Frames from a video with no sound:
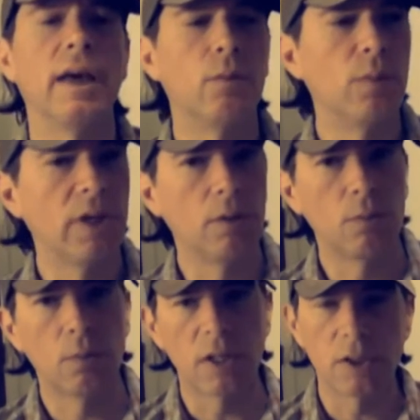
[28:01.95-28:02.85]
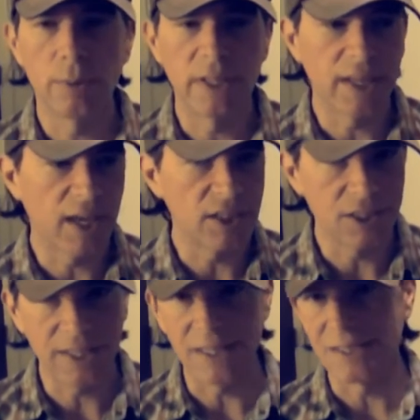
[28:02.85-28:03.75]
and we want to
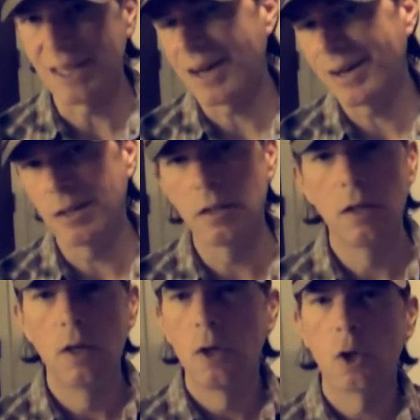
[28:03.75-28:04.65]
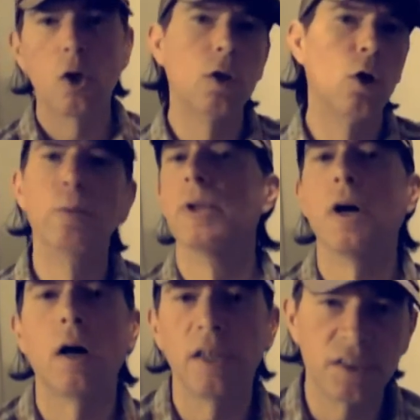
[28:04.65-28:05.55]
engage the entire global
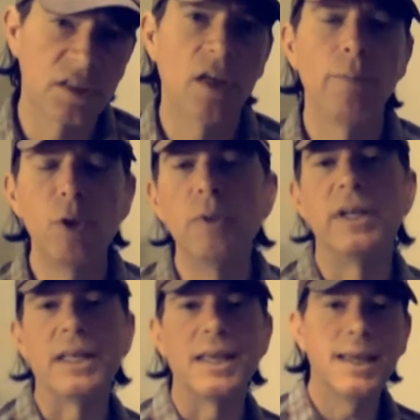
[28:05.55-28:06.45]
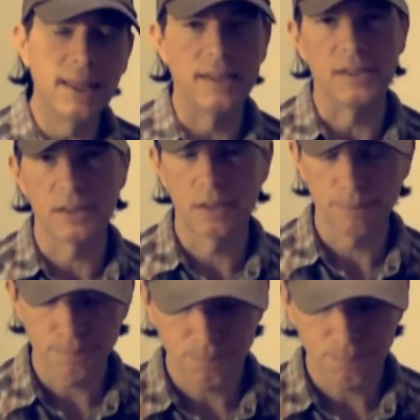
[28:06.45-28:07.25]
artist community in this.